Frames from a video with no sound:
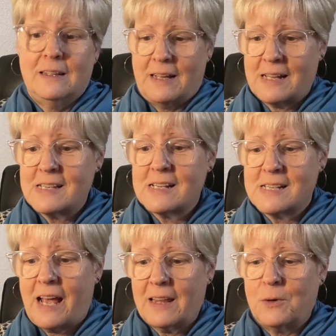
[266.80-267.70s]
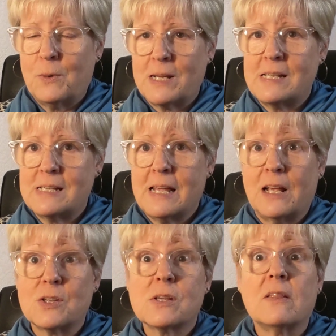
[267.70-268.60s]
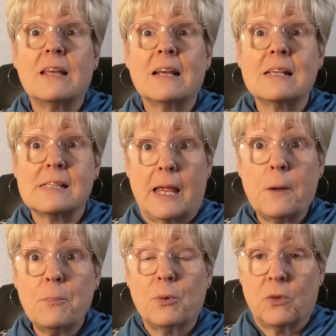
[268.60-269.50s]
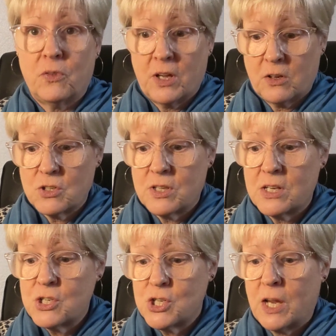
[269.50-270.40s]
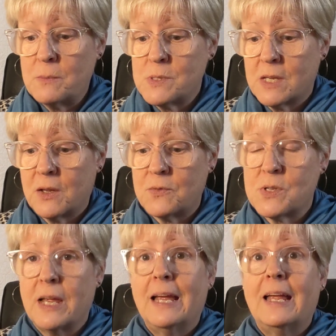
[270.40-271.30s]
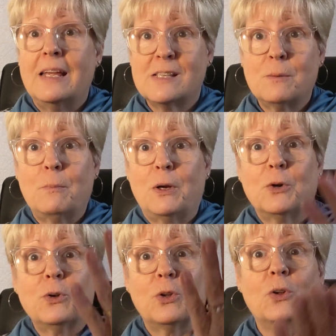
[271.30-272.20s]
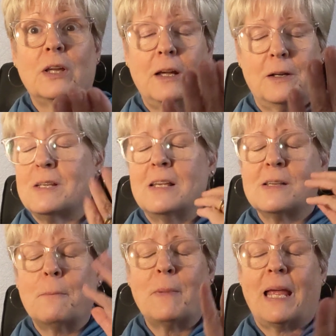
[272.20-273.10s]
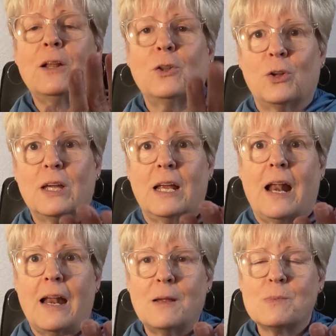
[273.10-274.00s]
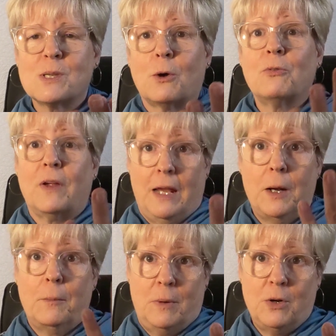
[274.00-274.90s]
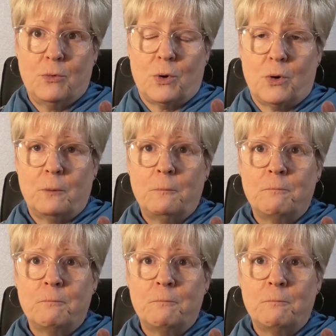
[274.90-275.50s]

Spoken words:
That's exactly what he's saying. So the example that James gives is a man looking at himself in a mirror.